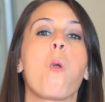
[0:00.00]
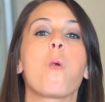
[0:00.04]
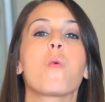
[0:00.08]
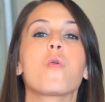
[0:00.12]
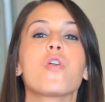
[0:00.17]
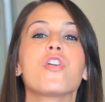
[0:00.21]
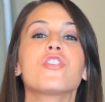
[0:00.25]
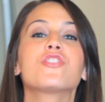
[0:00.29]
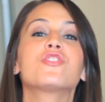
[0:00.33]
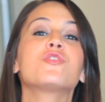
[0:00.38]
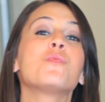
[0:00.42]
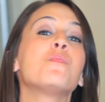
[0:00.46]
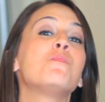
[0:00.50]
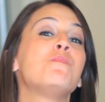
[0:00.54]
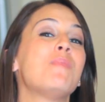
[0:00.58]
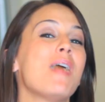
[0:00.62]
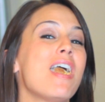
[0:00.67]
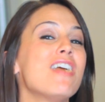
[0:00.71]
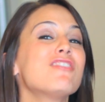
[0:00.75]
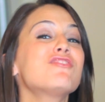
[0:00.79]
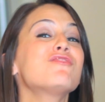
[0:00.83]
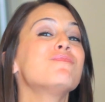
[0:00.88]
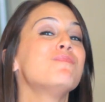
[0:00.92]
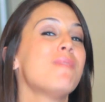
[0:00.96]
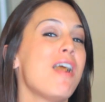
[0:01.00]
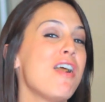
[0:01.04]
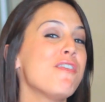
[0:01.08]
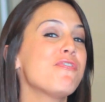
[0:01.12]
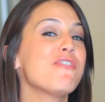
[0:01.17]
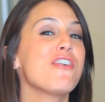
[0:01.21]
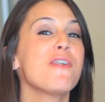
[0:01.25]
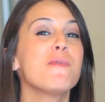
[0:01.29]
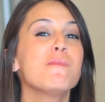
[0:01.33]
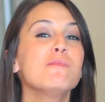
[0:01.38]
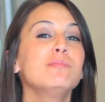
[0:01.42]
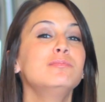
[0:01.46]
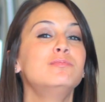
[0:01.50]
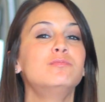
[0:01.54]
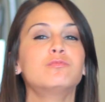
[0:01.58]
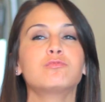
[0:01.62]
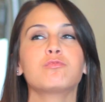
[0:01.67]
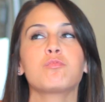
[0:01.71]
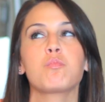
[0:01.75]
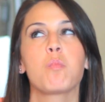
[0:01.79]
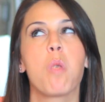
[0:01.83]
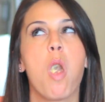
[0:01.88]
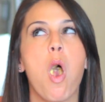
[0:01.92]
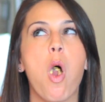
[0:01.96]
It's the best muffin
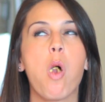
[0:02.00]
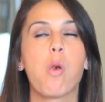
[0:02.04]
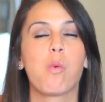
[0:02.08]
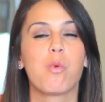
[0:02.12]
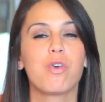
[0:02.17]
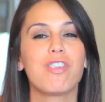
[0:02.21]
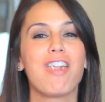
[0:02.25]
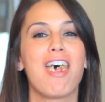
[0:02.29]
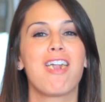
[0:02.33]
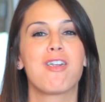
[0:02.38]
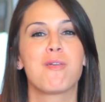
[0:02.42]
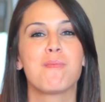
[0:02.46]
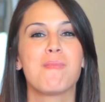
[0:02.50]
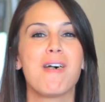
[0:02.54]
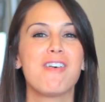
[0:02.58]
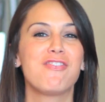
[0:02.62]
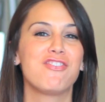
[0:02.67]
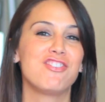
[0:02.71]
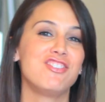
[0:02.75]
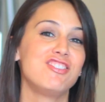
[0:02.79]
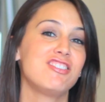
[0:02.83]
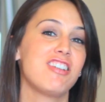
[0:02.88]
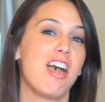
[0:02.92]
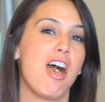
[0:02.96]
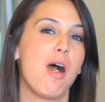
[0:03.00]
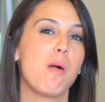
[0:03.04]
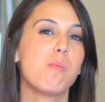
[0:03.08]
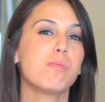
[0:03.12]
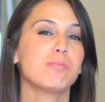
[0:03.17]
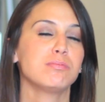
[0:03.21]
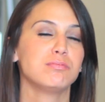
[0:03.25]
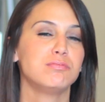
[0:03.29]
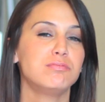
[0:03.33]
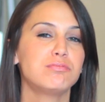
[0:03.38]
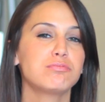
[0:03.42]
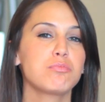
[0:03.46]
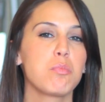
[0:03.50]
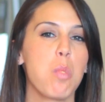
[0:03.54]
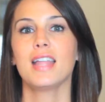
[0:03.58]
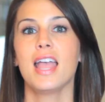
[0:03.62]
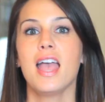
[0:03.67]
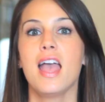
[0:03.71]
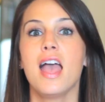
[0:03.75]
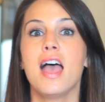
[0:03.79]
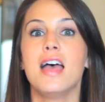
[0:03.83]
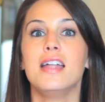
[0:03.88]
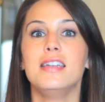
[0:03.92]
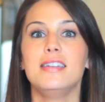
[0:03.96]
without a muffin top.
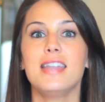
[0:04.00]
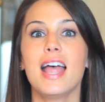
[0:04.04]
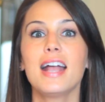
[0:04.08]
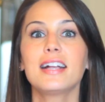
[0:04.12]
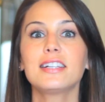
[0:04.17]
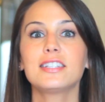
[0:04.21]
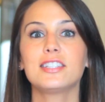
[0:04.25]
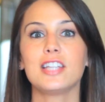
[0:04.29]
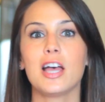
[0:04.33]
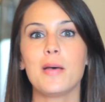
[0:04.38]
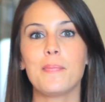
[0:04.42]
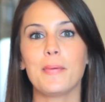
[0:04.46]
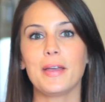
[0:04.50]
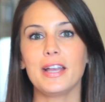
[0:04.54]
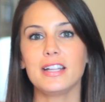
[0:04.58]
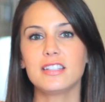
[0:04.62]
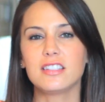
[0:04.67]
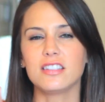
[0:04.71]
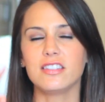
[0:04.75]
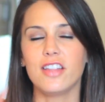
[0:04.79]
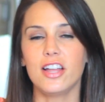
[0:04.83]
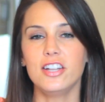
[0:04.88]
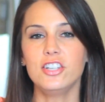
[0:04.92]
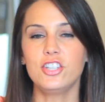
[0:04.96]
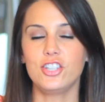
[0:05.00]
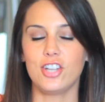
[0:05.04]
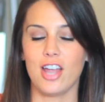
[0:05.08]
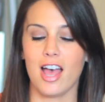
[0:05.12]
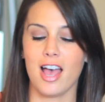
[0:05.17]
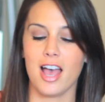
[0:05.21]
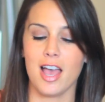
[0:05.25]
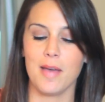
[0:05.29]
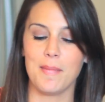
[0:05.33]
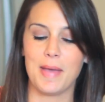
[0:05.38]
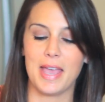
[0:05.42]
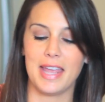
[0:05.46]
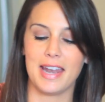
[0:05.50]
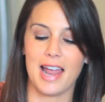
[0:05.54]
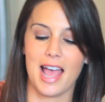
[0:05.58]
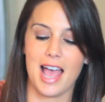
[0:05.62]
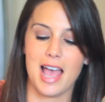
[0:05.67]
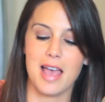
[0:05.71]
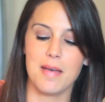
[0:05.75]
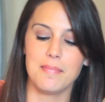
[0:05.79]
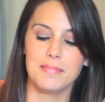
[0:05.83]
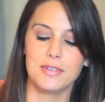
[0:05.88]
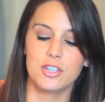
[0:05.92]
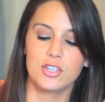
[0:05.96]
Next up, it's lunchtime and
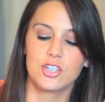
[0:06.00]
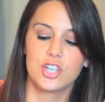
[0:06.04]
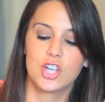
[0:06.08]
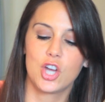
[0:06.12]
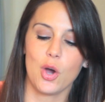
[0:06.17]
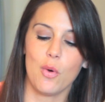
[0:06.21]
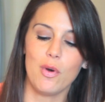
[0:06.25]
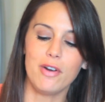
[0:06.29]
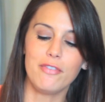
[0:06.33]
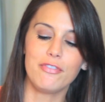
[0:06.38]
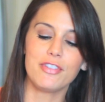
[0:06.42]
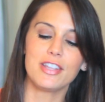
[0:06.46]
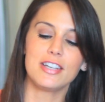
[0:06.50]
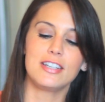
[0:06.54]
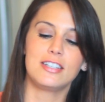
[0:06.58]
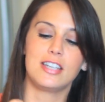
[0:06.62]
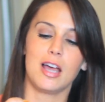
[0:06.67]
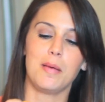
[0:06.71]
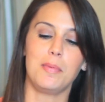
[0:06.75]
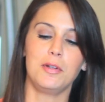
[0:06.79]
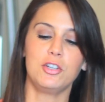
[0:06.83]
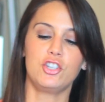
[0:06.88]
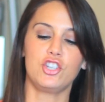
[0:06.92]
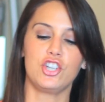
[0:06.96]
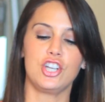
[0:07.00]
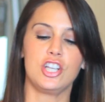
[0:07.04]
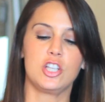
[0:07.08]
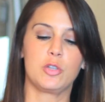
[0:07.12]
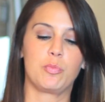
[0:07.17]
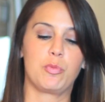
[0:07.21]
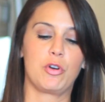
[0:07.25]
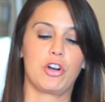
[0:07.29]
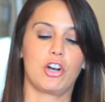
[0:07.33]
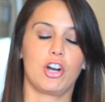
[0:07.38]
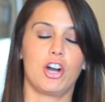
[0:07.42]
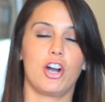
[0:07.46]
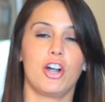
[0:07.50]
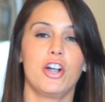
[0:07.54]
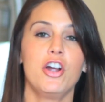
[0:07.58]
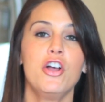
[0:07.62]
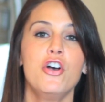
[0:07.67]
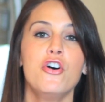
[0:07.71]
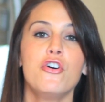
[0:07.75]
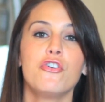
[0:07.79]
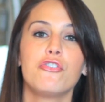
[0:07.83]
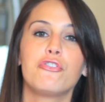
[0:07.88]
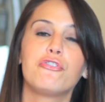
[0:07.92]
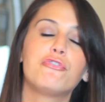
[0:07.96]
I'm going for the double cheeseburger,
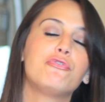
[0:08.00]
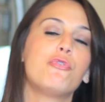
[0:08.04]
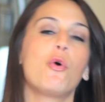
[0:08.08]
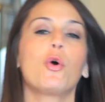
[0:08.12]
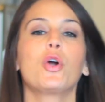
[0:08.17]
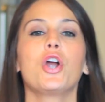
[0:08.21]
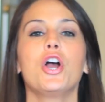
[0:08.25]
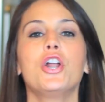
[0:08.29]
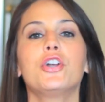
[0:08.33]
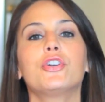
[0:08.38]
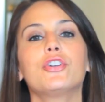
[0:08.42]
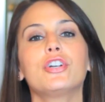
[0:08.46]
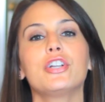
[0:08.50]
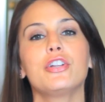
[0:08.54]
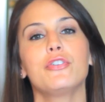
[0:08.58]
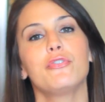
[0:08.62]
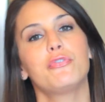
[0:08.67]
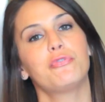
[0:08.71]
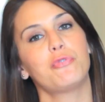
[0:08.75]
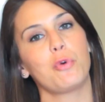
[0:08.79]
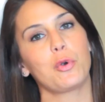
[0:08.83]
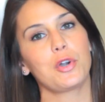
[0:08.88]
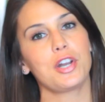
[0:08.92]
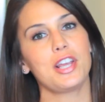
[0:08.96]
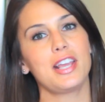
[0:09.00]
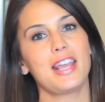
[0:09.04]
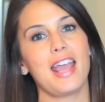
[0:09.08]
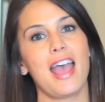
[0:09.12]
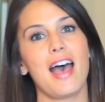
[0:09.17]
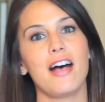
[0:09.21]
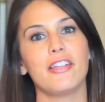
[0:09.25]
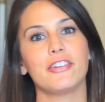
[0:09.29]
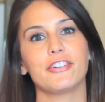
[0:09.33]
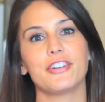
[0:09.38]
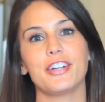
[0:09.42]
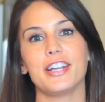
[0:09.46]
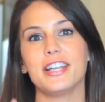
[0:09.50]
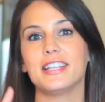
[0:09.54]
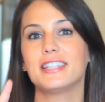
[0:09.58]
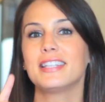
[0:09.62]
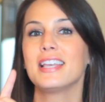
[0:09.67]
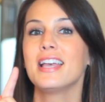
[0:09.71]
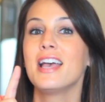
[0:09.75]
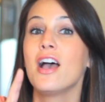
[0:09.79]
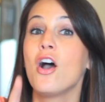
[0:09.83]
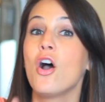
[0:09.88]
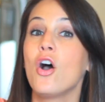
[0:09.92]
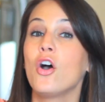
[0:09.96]
440
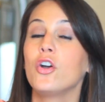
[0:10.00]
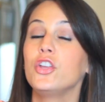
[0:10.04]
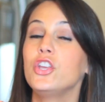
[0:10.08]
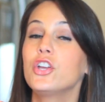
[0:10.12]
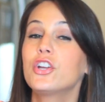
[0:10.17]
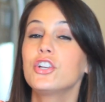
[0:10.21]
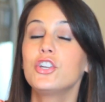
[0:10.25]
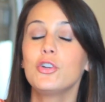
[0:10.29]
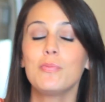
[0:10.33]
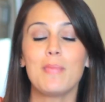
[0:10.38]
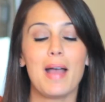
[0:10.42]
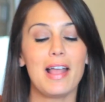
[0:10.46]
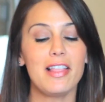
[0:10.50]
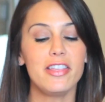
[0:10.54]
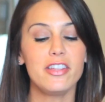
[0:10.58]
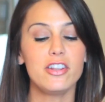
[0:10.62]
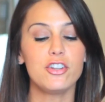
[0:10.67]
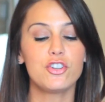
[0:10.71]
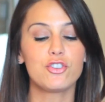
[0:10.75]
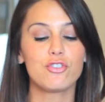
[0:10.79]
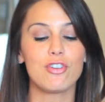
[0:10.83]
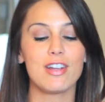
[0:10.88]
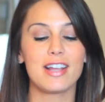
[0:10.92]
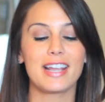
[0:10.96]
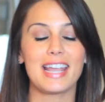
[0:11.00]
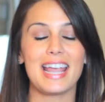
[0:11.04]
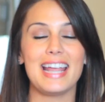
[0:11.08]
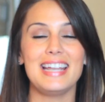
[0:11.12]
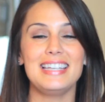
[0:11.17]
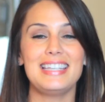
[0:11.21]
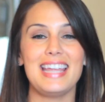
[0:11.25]
calories. You can do my little trick and